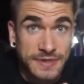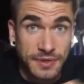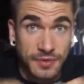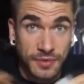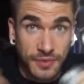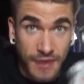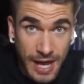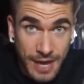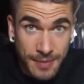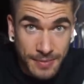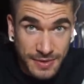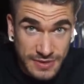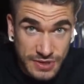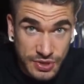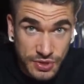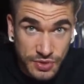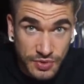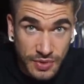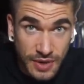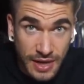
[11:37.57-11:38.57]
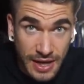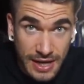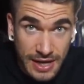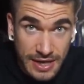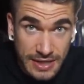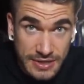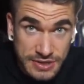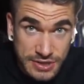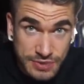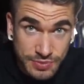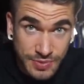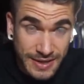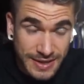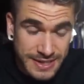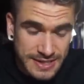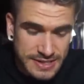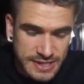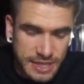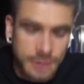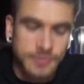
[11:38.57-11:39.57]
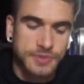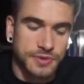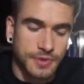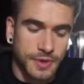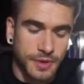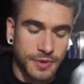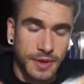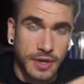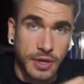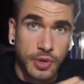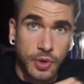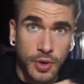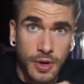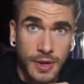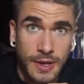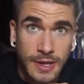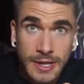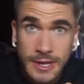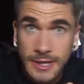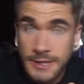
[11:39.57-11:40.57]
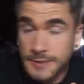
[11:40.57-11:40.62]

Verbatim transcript: so able to uh, swing this in really cool.